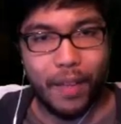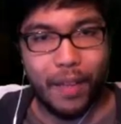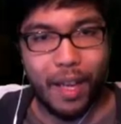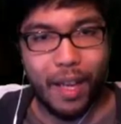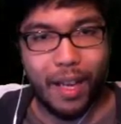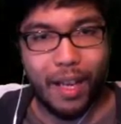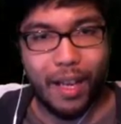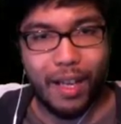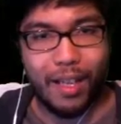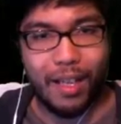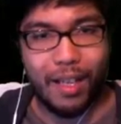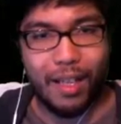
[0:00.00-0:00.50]

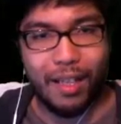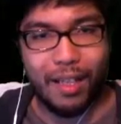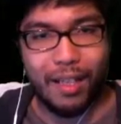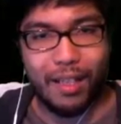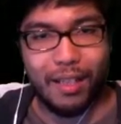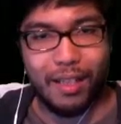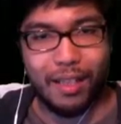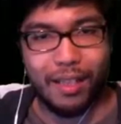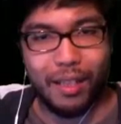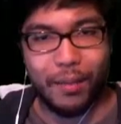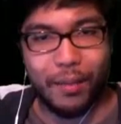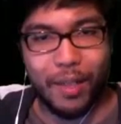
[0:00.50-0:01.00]

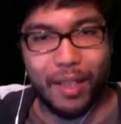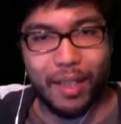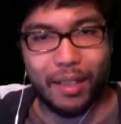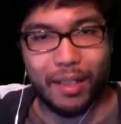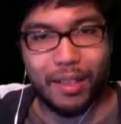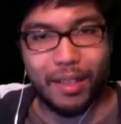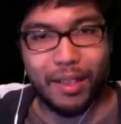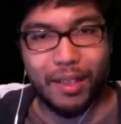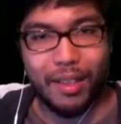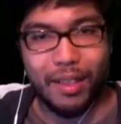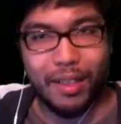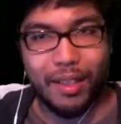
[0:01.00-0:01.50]
Get
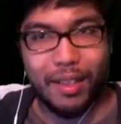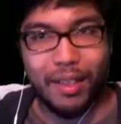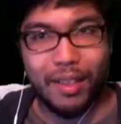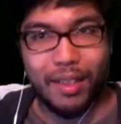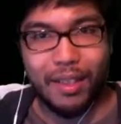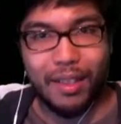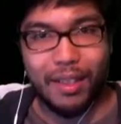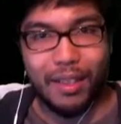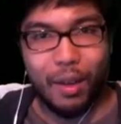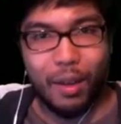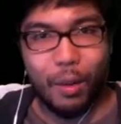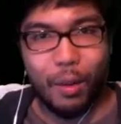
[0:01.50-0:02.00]

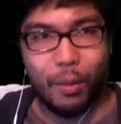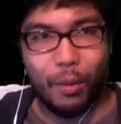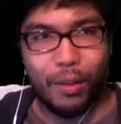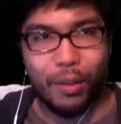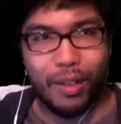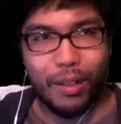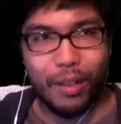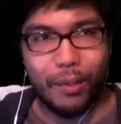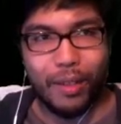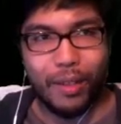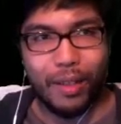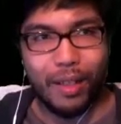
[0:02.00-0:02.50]
wrecked. Oh, yeah,
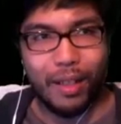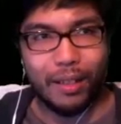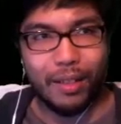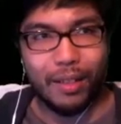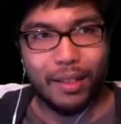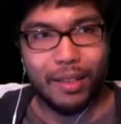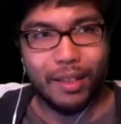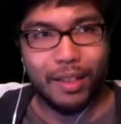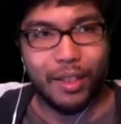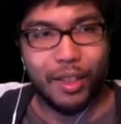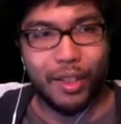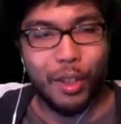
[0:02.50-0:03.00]
we got
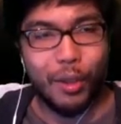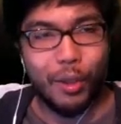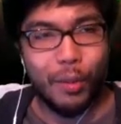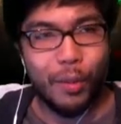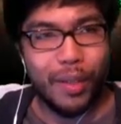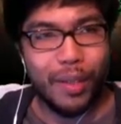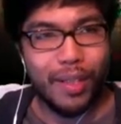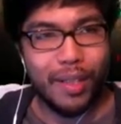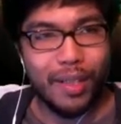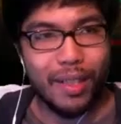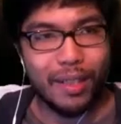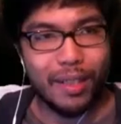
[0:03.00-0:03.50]
this. Two
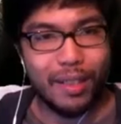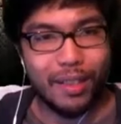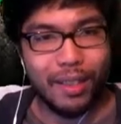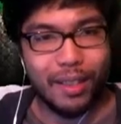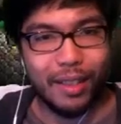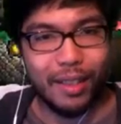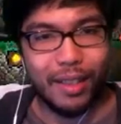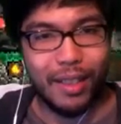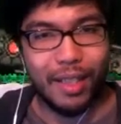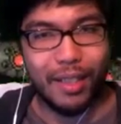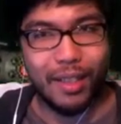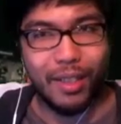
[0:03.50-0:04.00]
minutes. Look at
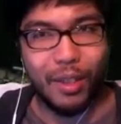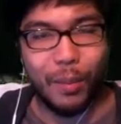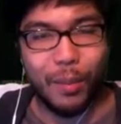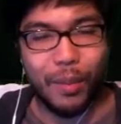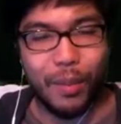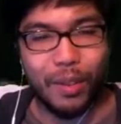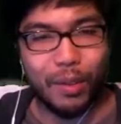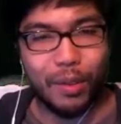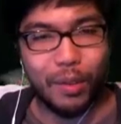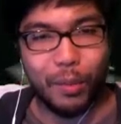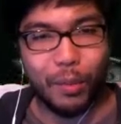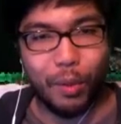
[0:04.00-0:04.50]
that. Two
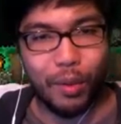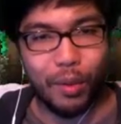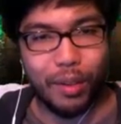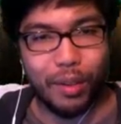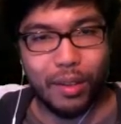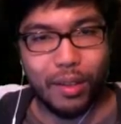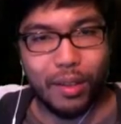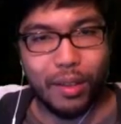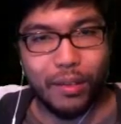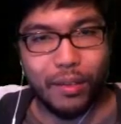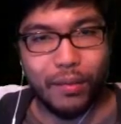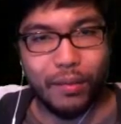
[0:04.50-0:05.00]
minutes was more than
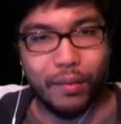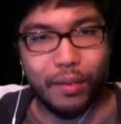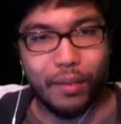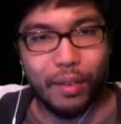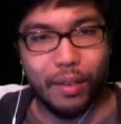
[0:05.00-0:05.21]
enough.